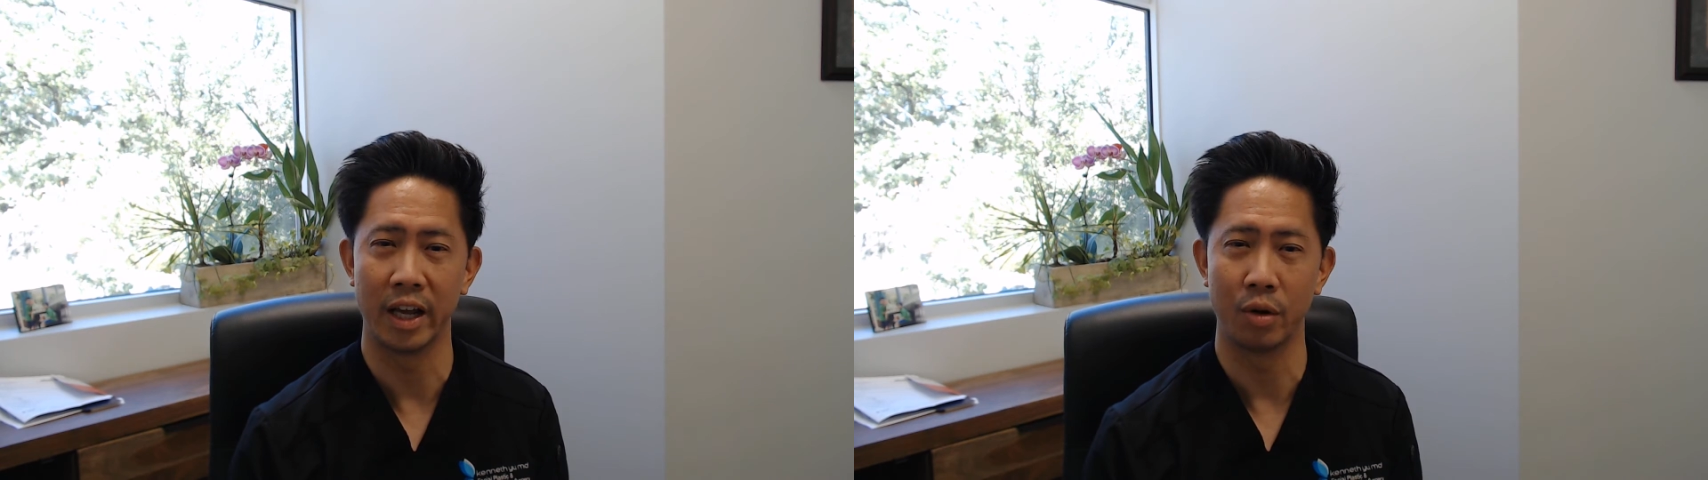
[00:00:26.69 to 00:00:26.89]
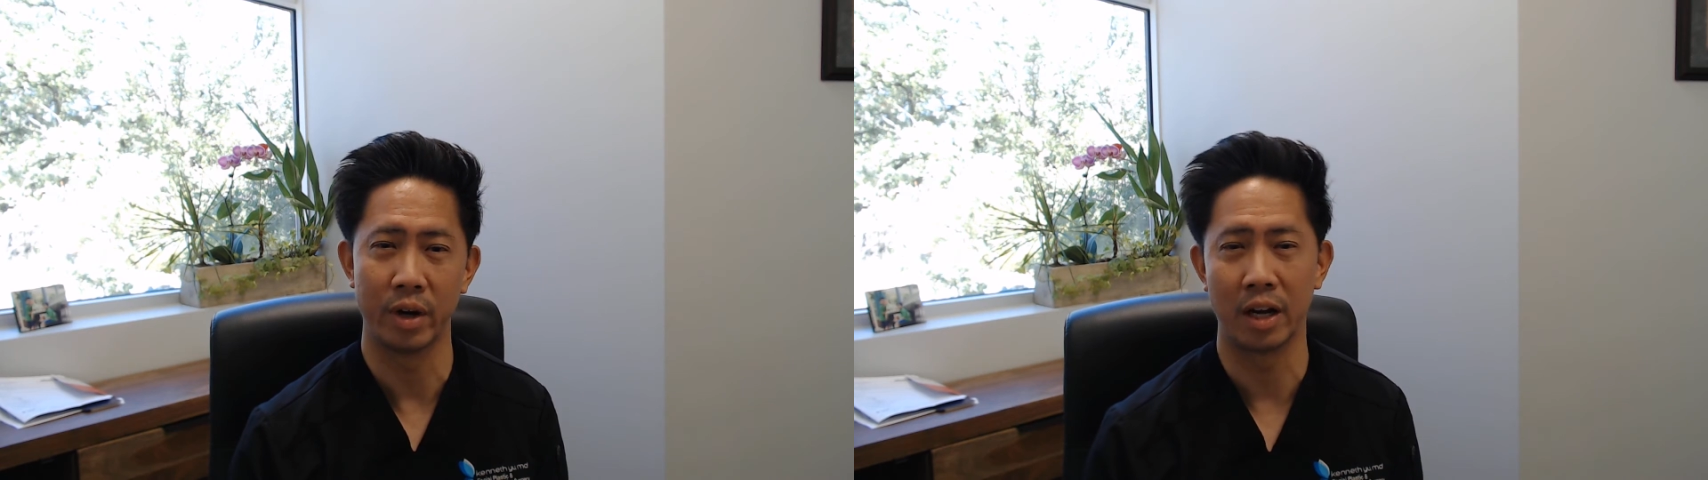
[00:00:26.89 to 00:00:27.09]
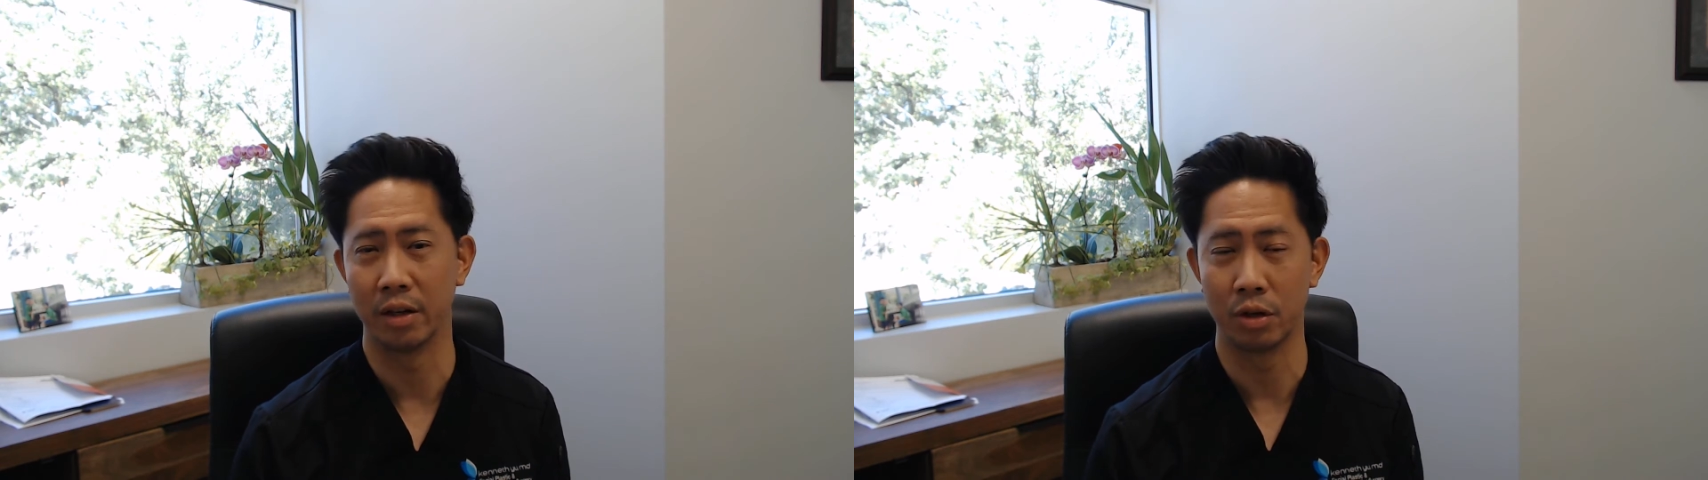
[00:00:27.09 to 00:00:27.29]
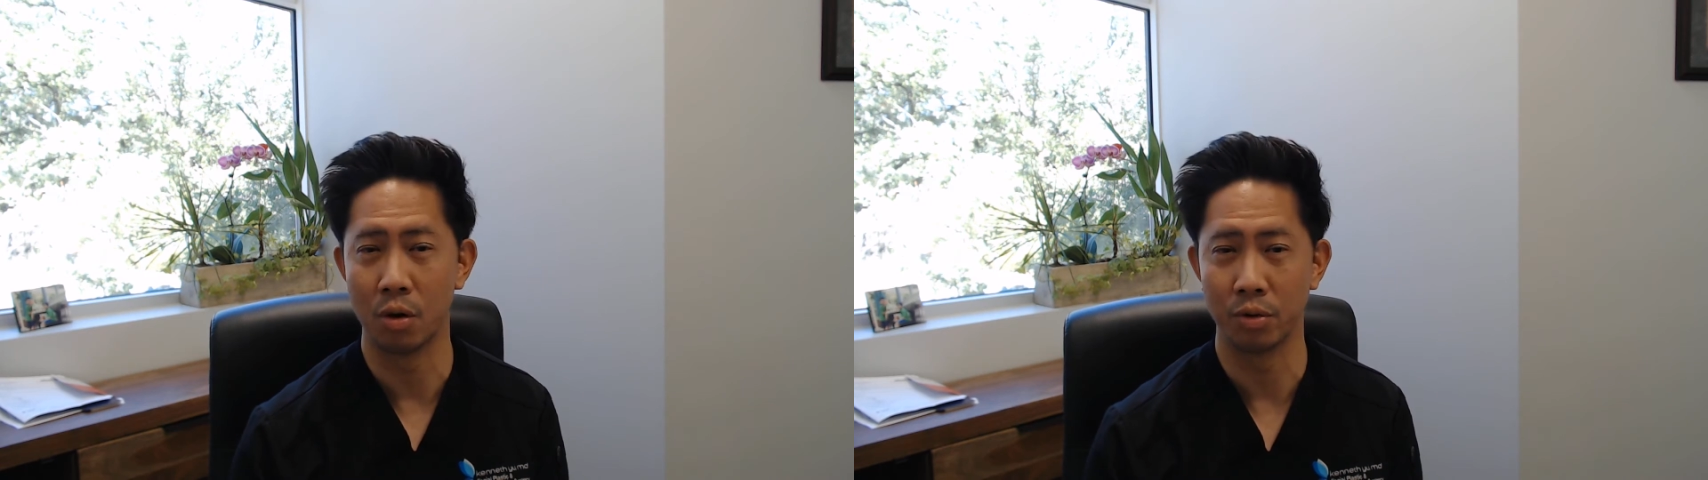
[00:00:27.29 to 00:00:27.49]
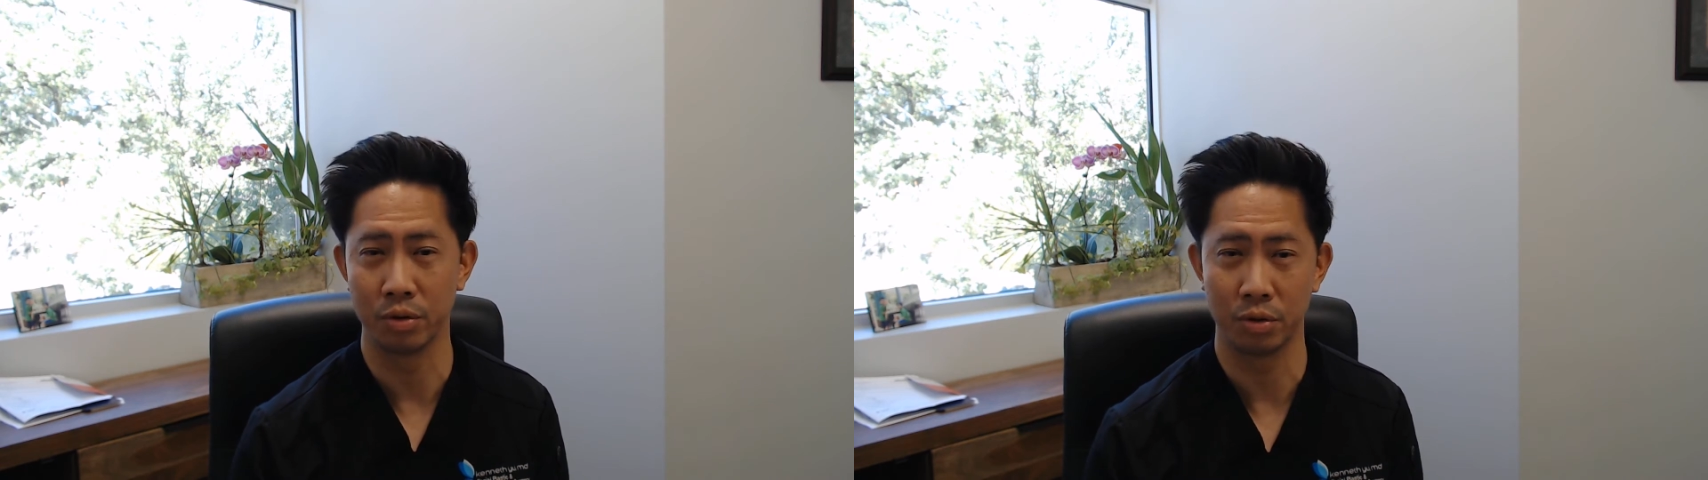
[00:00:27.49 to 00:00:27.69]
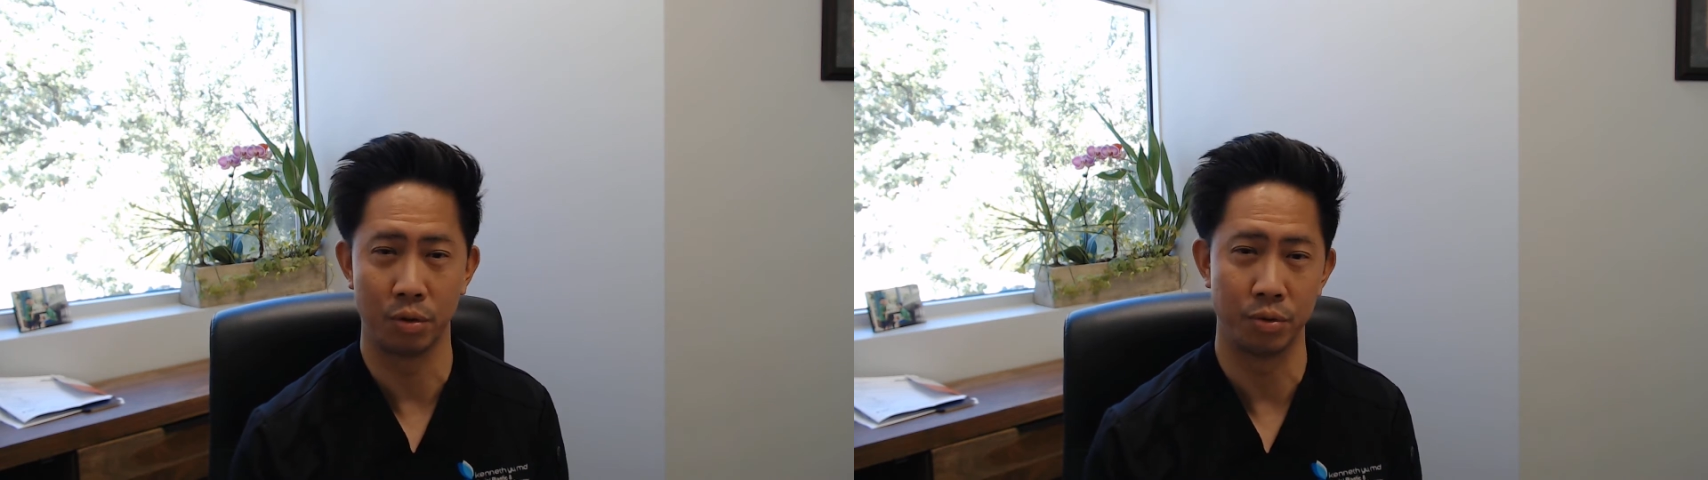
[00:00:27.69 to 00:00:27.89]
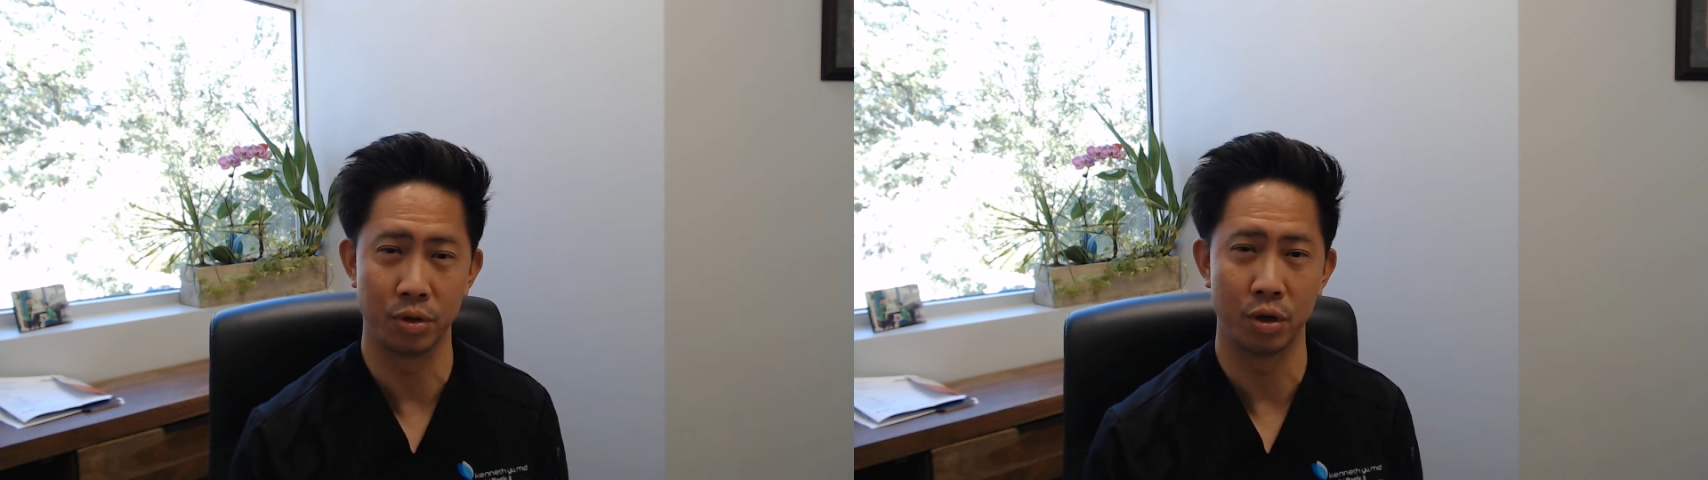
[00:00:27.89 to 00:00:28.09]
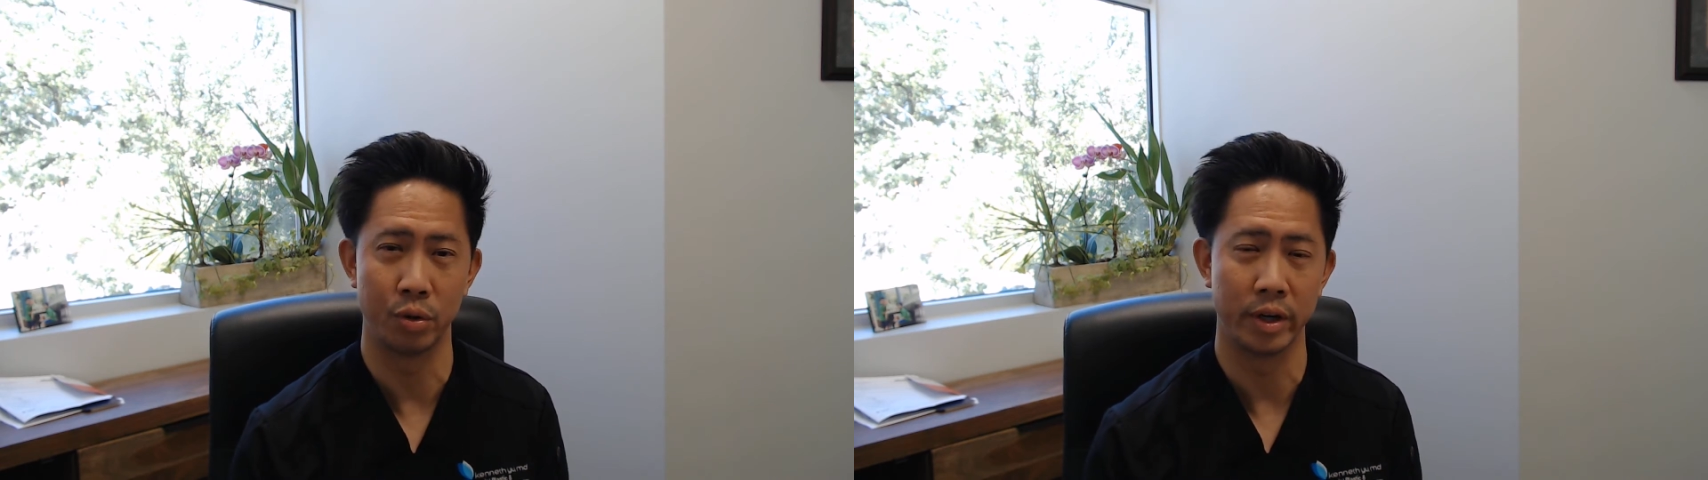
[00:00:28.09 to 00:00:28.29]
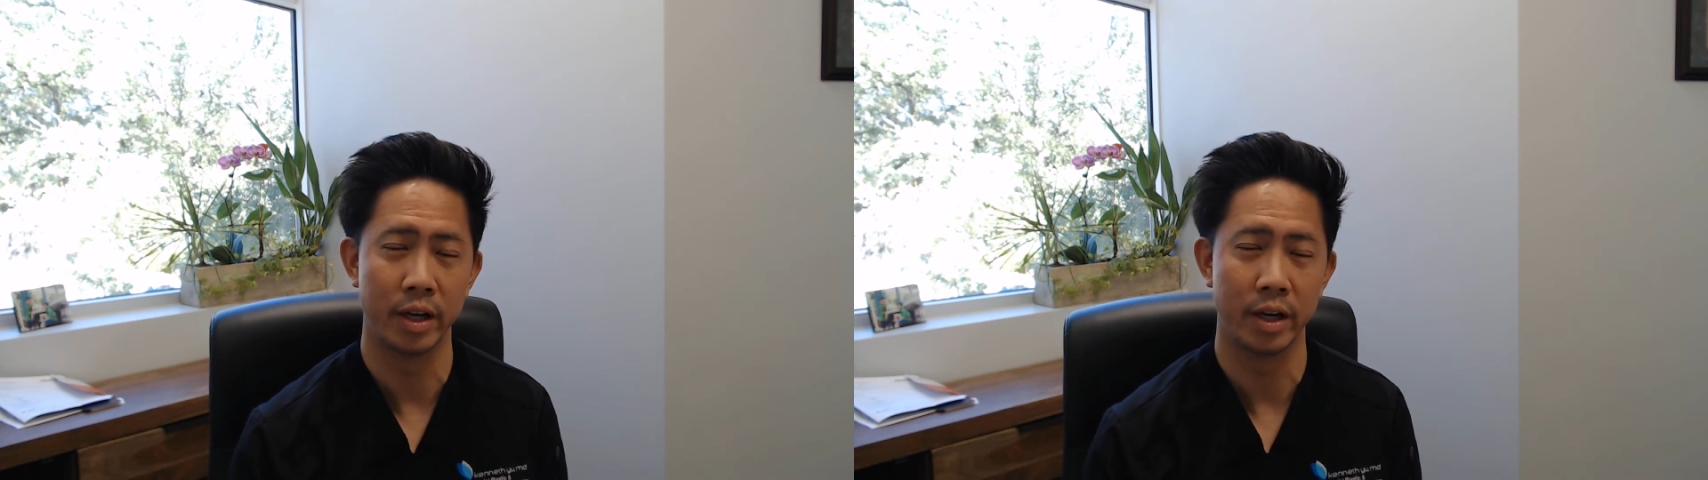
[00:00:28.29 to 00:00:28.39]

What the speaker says: or not go through surgery.